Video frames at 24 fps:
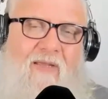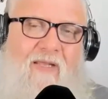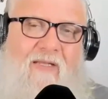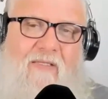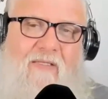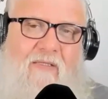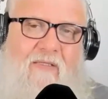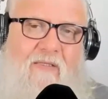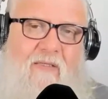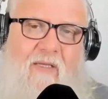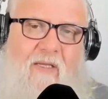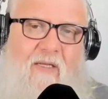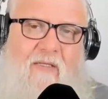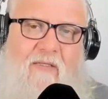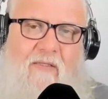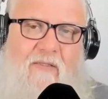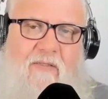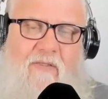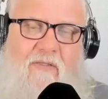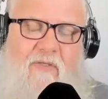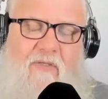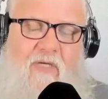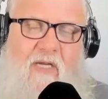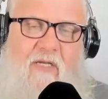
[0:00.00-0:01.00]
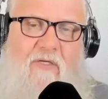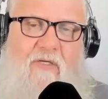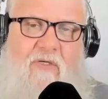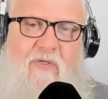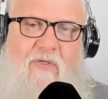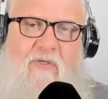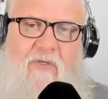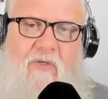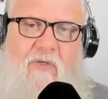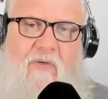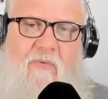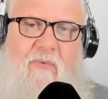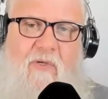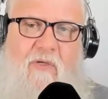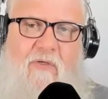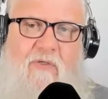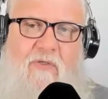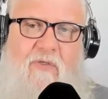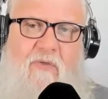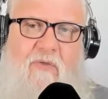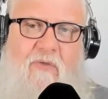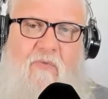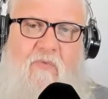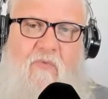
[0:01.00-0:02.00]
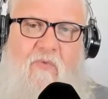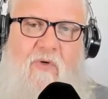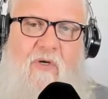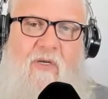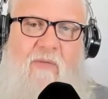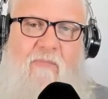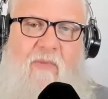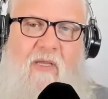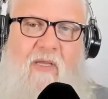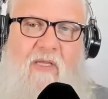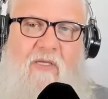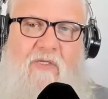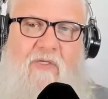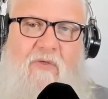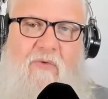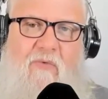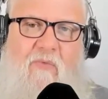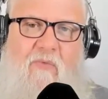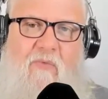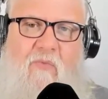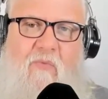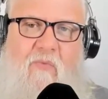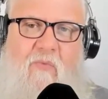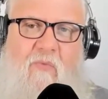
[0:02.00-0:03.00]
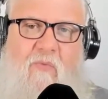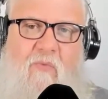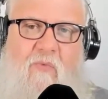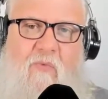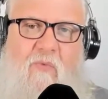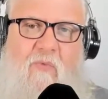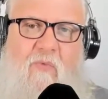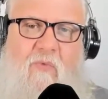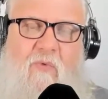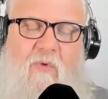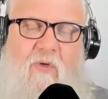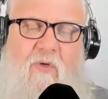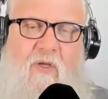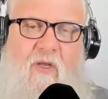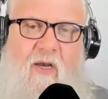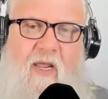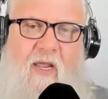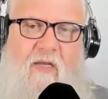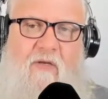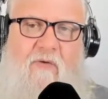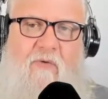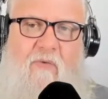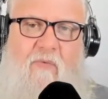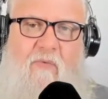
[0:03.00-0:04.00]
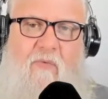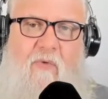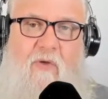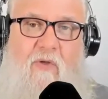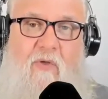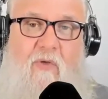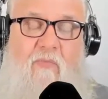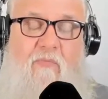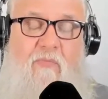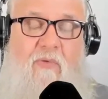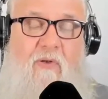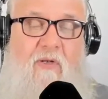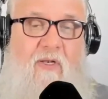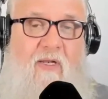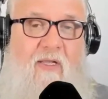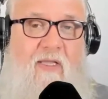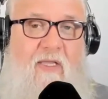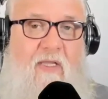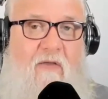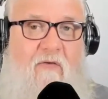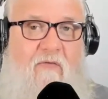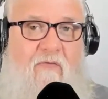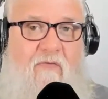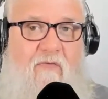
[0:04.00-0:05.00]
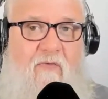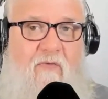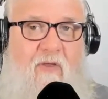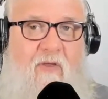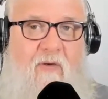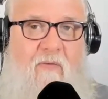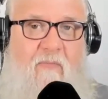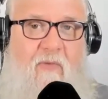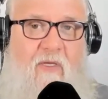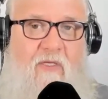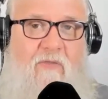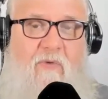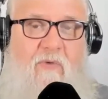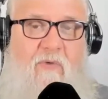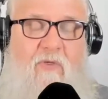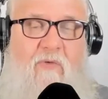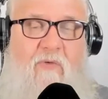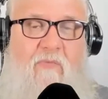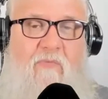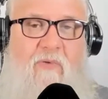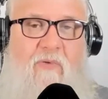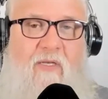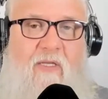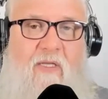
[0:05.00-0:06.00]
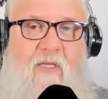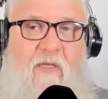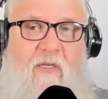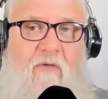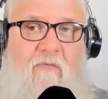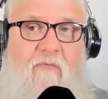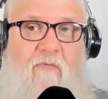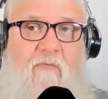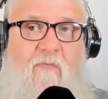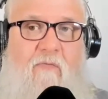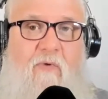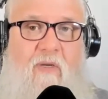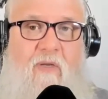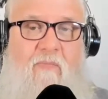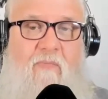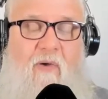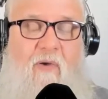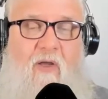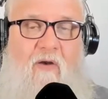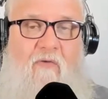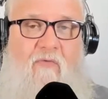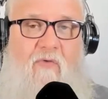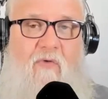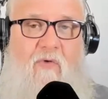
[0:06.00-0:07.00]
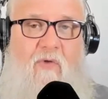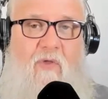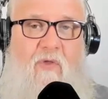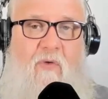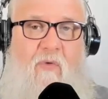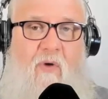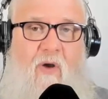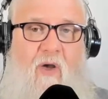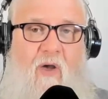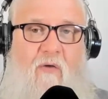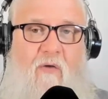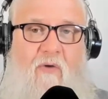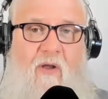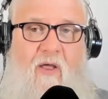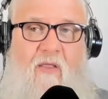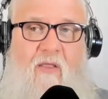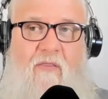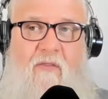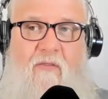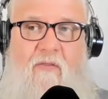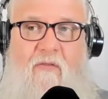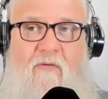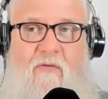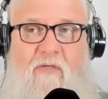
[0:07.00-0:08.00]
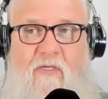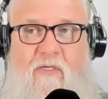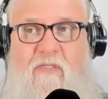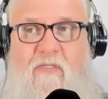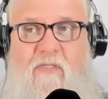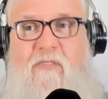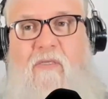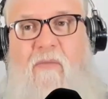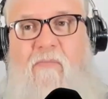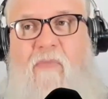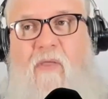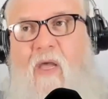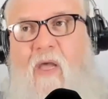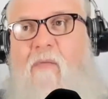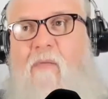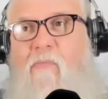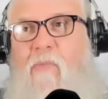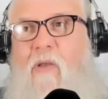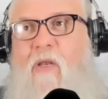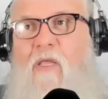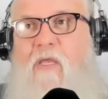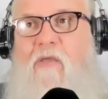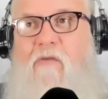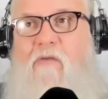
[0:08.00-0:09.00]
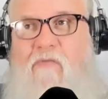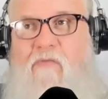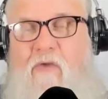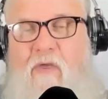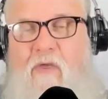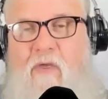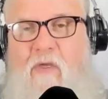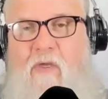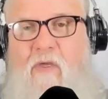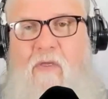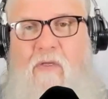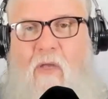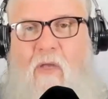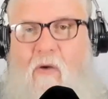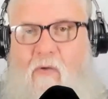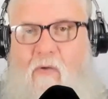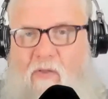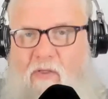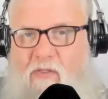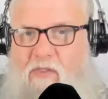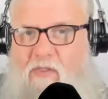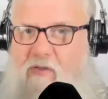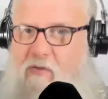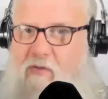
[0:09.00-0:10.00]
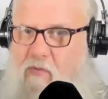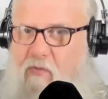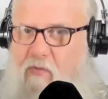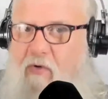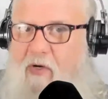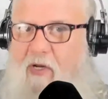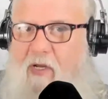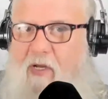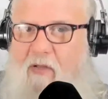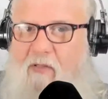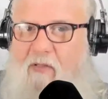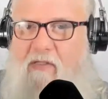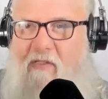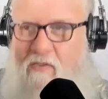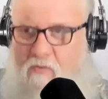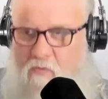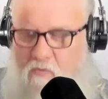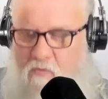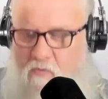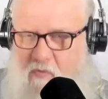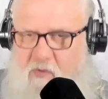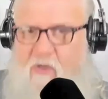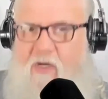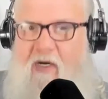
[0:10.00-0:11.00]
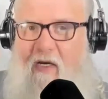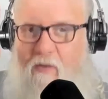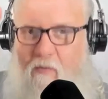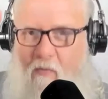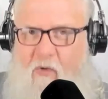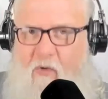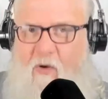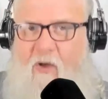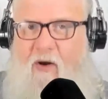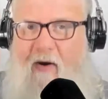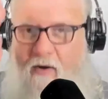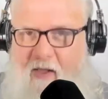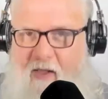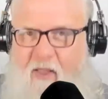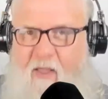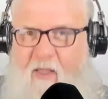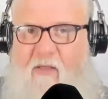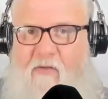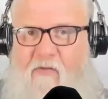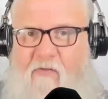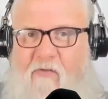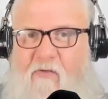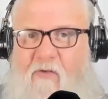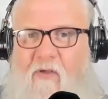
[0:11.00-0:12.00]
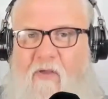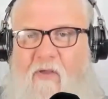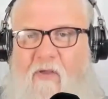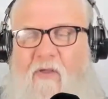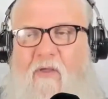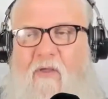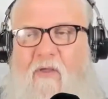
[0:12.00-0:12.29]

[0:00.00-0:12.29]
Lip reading: It changes you because it really makes you connect with what you believe, and it makes what you believe really part of who you are rather than just something I believe. No, this is real. This is really what it is.